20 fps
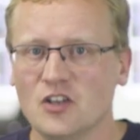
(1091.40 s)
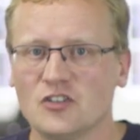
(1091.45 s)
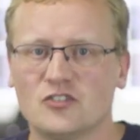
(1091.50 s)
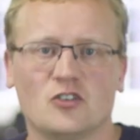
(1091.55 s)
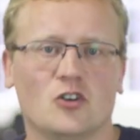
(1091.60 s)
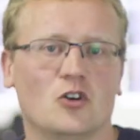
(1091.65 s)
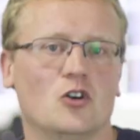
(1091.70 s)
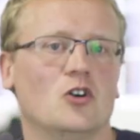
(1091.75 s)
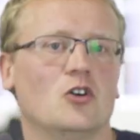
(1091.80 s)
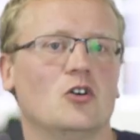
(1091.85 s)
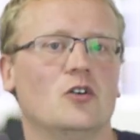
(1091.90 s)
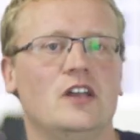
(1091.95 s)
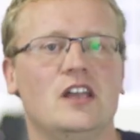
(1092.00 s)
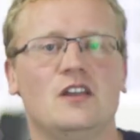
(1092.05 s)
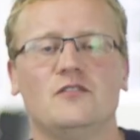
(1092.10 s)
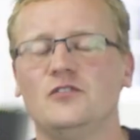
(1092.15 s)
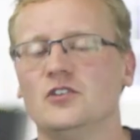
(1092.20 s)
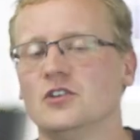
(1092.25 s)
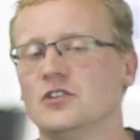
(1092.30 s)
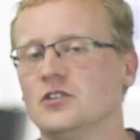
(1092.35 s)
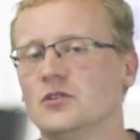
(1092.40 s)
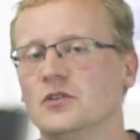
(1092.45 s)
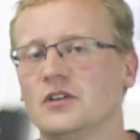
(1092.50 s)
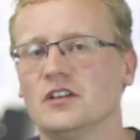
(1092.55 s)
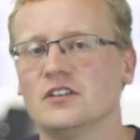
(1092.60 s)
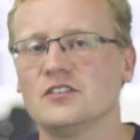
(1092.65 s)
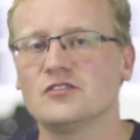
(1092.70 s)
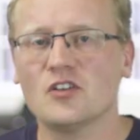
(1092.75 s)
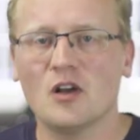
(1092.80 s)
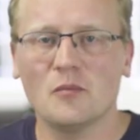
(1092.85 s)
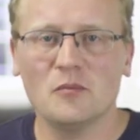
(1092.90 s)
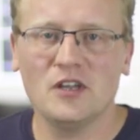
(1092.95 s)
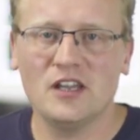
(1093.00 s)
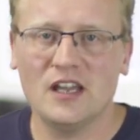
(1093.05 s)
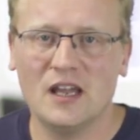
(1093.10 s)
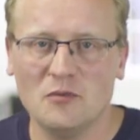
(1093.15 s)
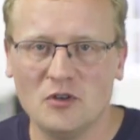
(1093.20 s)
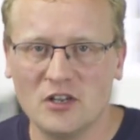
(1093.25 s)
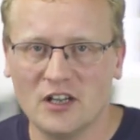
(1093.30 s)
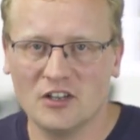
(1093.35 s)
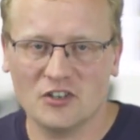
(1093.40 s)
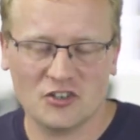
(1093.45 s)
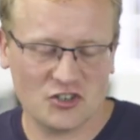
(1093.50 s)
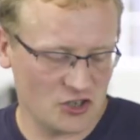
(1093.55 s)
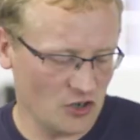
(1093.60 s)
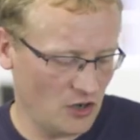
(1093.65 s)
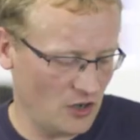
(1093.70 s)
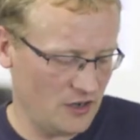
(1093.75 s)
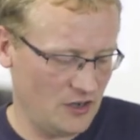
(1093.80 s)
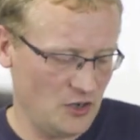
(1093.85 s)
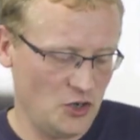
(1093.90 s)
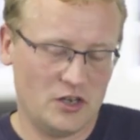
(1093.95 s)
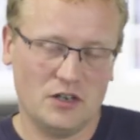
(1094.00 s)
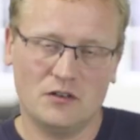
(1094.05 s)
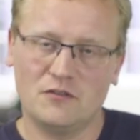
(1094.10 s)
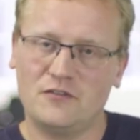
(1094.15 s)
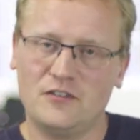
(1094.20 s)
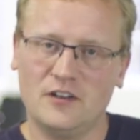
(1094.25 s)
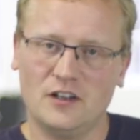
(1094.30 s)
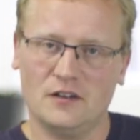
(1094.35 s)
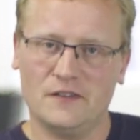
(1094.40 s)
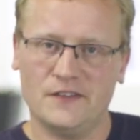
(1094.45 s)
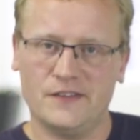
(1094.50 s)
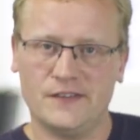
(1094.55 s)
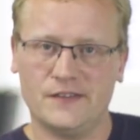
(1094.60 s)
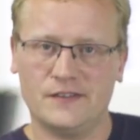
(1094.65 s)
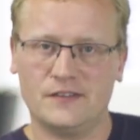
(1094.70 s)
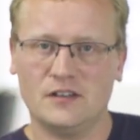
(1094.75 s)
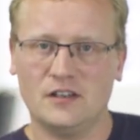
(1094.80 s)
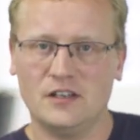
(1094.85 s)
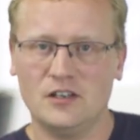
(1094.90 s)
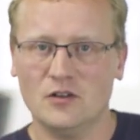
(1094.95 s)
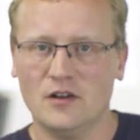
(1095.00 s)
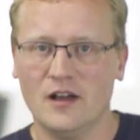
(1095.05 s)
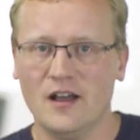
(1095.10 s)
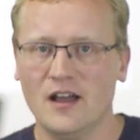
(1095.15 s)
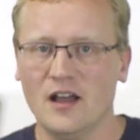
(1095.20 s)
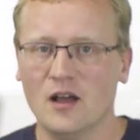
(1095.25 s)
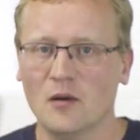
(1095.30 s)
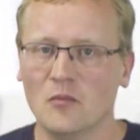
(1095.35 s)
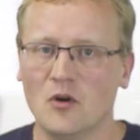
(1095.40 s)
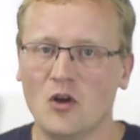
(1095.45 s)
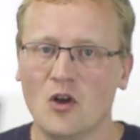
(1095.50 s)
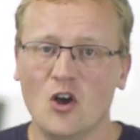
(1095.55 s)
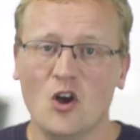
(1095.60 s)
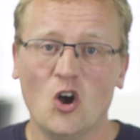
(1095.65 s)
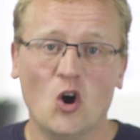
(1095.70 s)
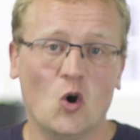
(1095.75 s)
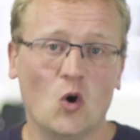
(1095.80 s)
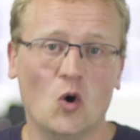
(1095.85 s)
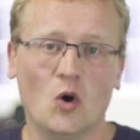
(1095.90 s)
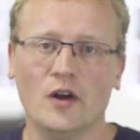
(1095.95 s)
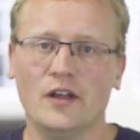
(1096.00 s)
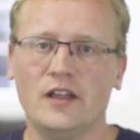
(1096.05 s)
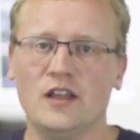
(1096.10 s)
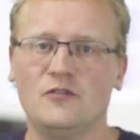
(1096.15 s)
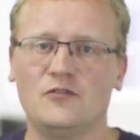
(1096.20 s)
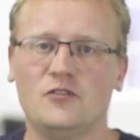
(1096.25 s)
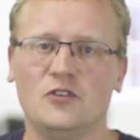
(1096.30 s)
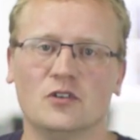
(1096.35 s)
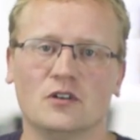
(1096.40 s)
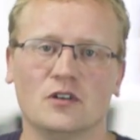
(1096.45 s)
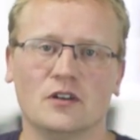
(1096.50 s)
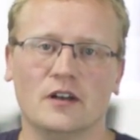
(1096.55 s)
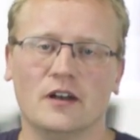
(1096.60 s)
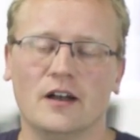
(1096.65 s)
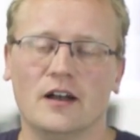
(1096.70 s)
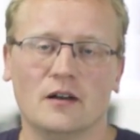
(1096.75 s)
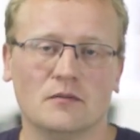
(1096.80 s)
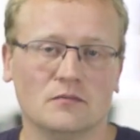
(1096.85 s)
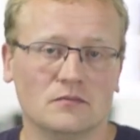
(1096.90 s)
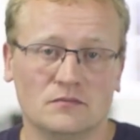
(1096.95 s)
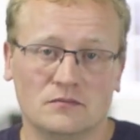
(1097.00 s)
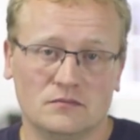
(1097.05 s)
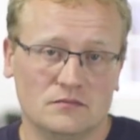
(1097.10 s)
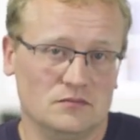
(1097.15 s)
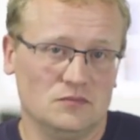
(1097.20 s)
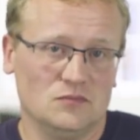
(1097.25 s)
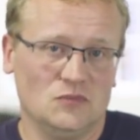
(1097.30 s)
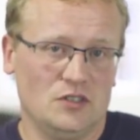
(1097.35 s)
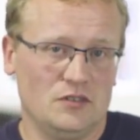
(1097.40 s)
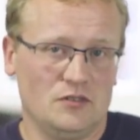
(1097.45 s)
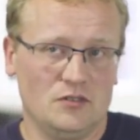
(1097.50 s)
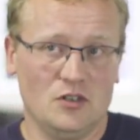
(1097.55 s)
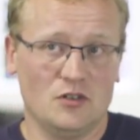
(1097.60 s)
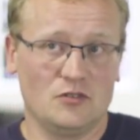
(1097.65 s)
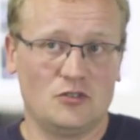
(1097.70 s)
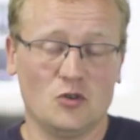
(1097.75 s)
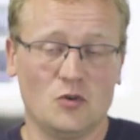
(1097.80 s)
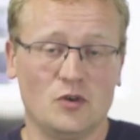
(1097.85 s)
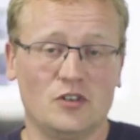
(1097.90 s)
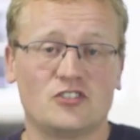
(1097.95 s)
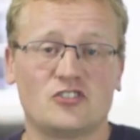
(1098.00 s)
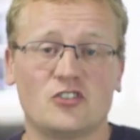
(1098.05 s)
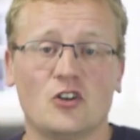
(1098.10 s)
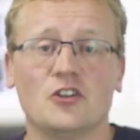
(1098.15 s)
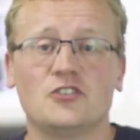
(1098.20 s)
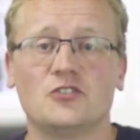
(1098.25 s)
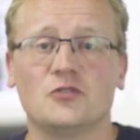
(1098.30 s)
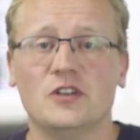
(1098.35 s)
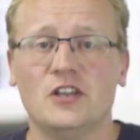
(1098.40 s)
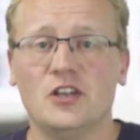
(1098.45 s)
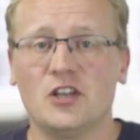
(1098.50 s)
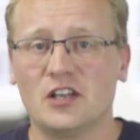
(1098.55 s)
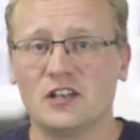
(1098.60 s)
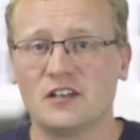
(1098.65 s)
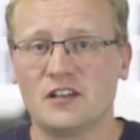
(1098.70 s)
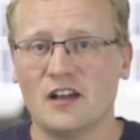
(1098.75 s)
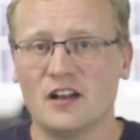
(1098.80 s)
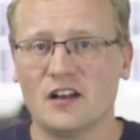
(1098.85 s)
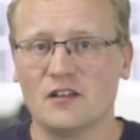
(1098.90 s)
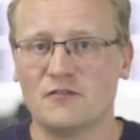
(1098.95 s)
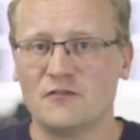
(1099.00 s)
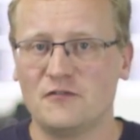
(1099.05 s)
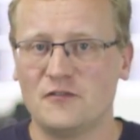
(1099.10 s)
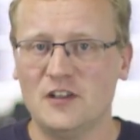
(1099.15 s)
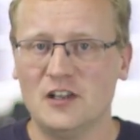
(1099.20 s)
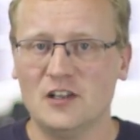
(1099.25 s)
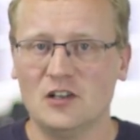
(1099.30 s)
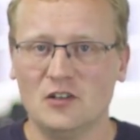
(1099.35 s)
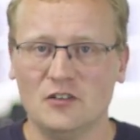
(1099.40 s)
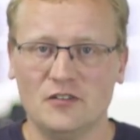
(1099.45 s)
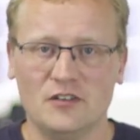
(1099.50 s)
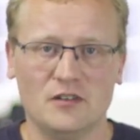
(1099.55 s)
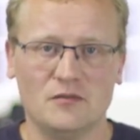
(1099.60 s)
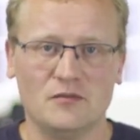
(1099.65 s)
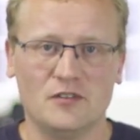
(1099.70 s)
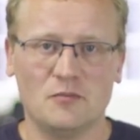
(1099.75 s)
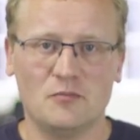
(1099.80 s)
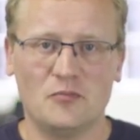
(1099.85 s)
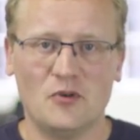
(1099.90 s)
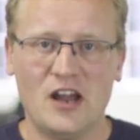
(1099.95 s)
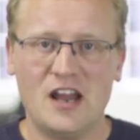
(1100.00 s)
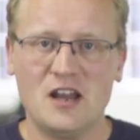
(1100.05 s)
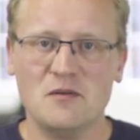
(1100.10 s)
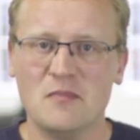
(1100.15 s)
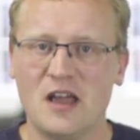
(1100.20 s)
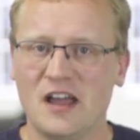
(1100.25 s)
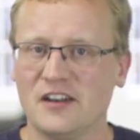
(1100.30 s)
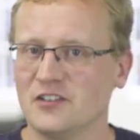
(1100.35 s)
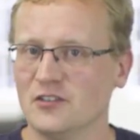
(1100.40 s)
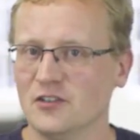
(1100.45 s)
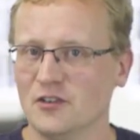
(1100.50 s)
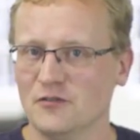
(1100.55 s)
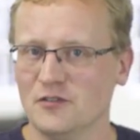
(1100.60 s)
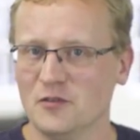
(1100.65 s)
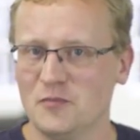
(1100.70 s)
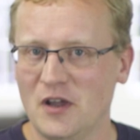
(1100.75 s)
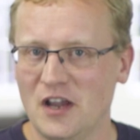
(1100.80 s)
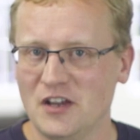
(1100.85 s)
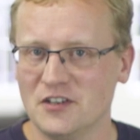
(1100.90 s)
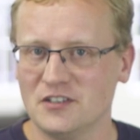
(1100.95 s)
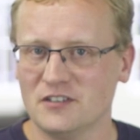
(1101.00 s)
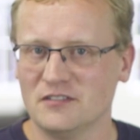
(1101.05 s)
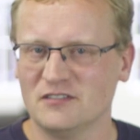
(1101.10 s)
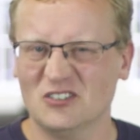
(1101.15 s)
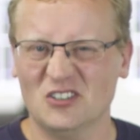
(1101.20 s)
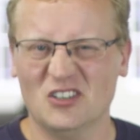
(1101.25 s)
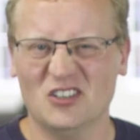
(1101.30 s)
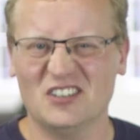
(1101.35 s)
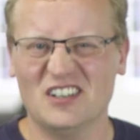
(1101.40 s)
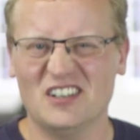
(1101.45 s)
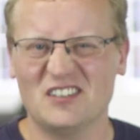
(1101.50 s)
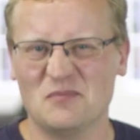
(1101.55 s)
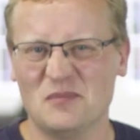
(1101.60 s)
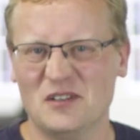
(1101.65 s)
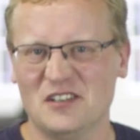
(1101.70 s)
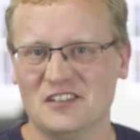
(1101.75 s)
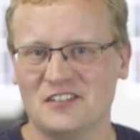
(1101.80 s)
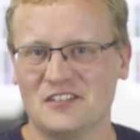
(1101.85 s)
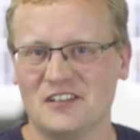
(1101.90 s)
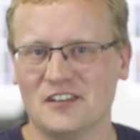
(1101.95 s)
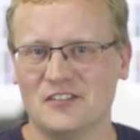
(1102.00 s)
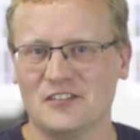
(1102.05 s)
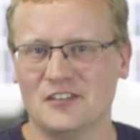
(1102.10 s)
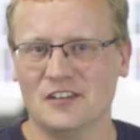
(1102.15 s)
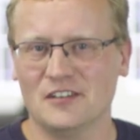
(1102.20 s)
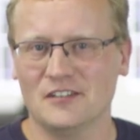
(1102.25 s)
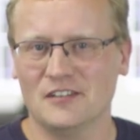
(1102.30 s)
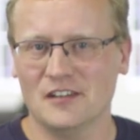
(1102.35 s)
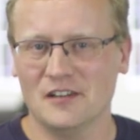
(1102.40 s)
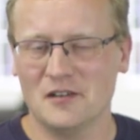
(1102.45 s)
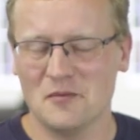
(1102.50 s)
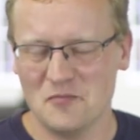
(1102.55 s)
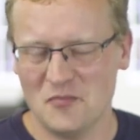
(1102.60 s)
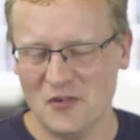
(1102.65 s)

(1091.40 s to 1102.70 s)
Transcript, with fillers: So if you're doing a zombie game, you get shot and you can feel it in your arm. Or if you're um, you know, doing surgery, you can kind of feel the, the brain matter of the patient. Oh, that's a bit disgusting, isn't it?